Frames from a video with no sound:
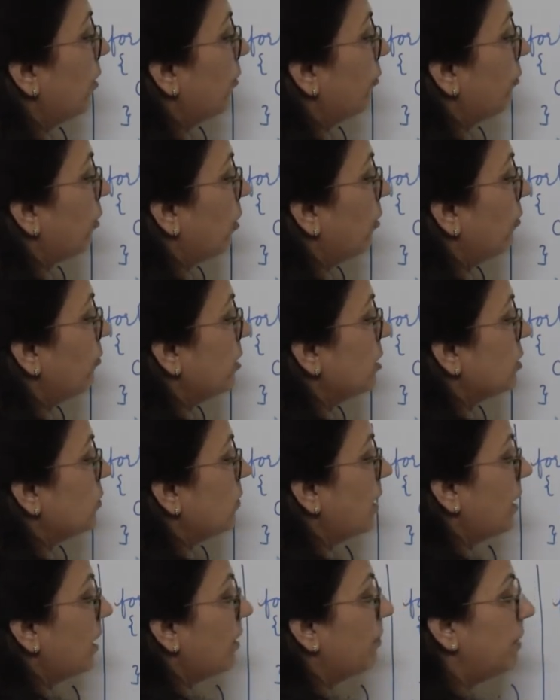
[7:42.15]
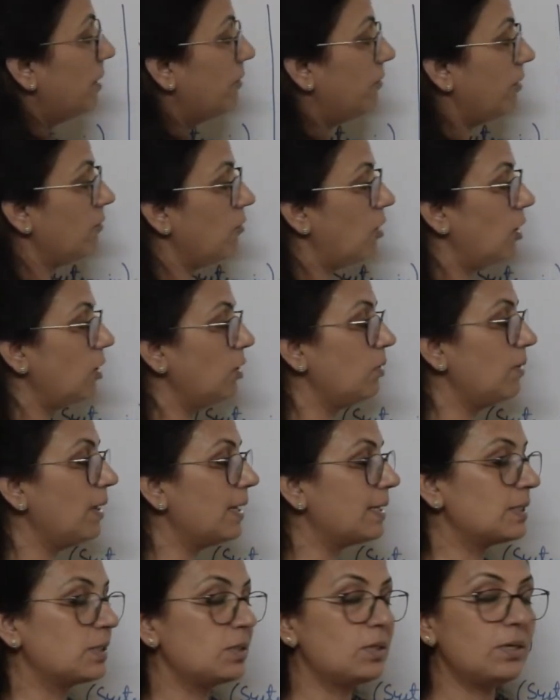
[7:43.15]
From which variable we want to
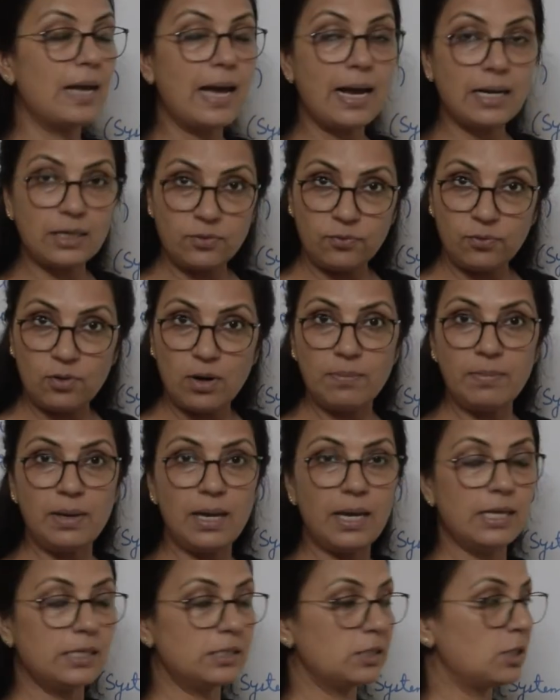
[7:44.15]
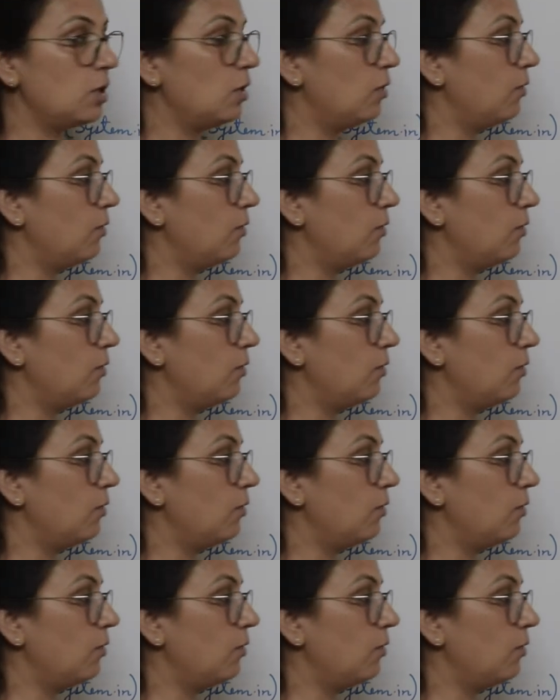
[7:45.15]
extract? From sq